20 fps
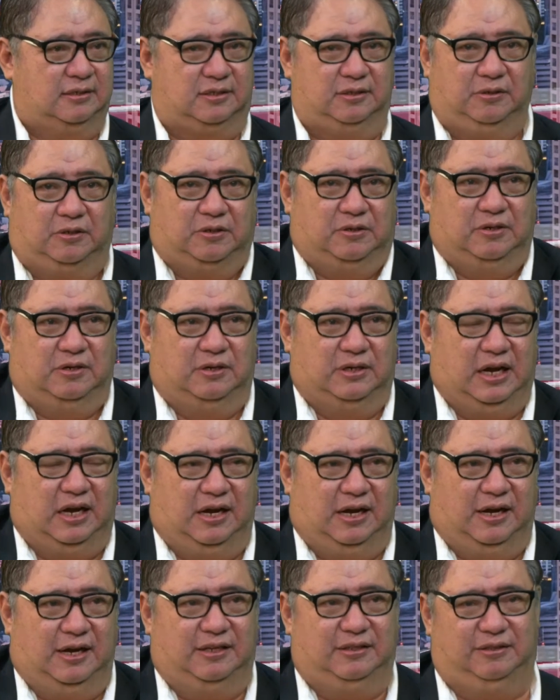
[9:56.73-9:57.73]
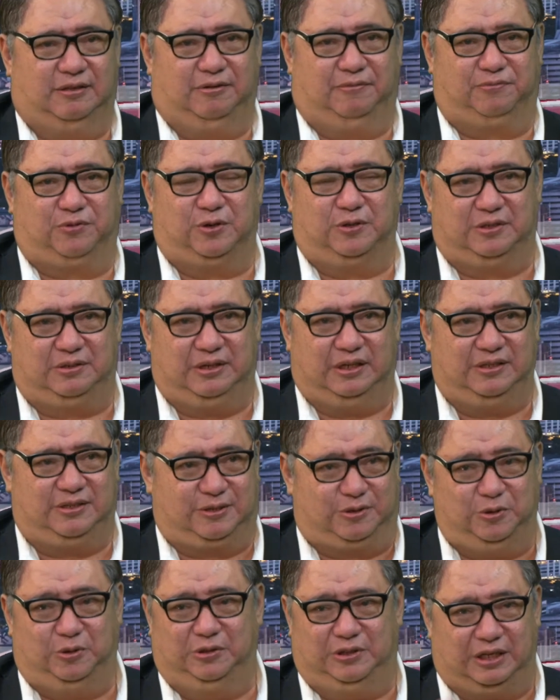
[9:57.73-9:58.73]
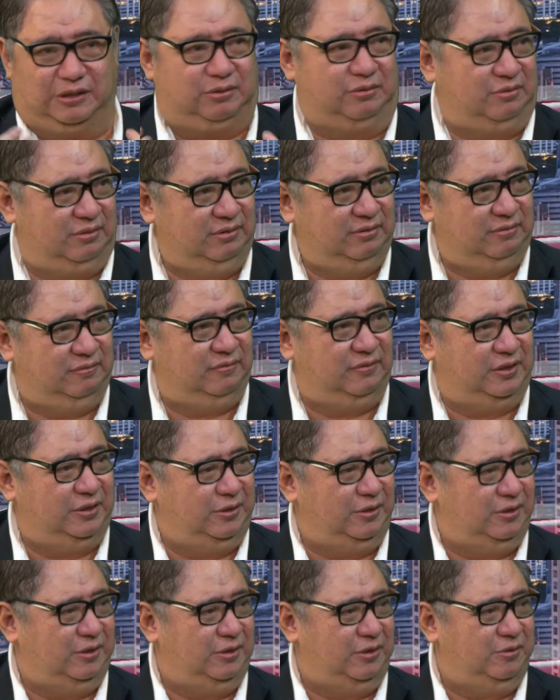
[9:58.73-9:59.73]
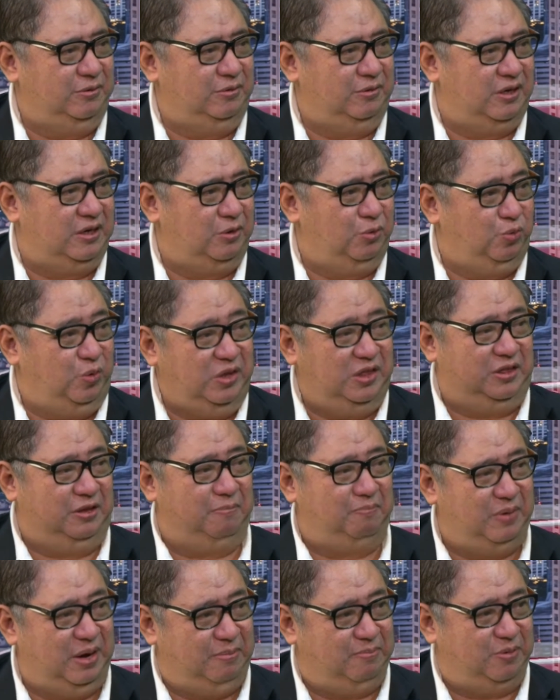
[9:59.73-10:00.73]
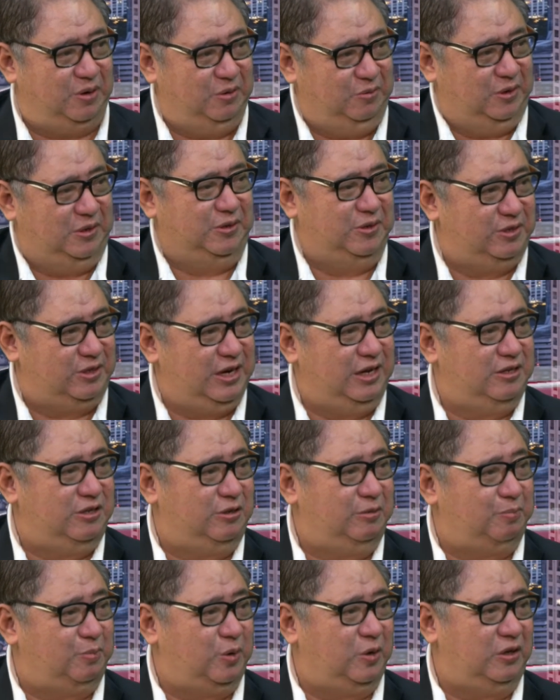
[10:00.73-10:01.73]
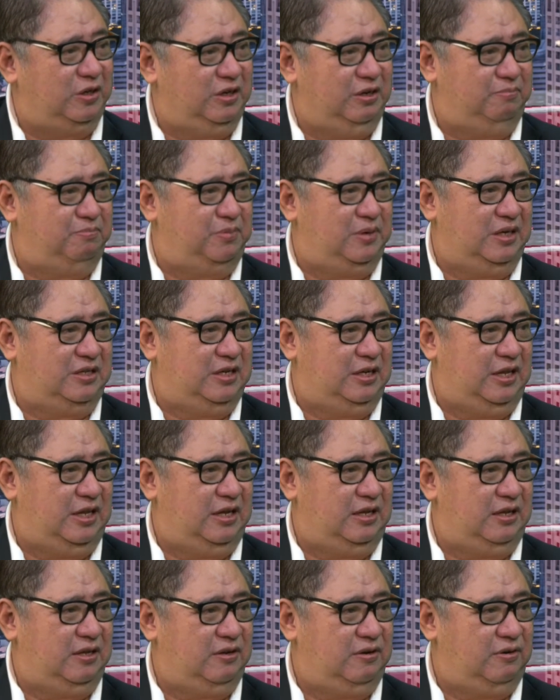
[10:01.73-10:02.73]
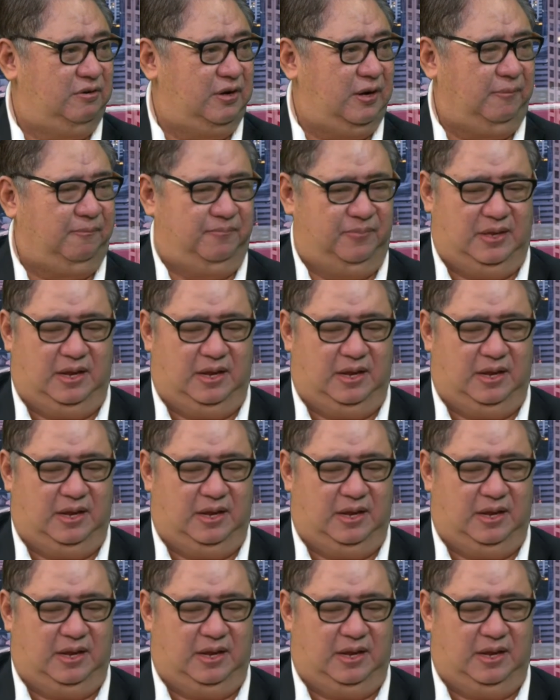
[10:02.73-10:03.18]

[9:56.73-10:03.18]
So, and of course, it's good that you are with the people when you say support the president, right?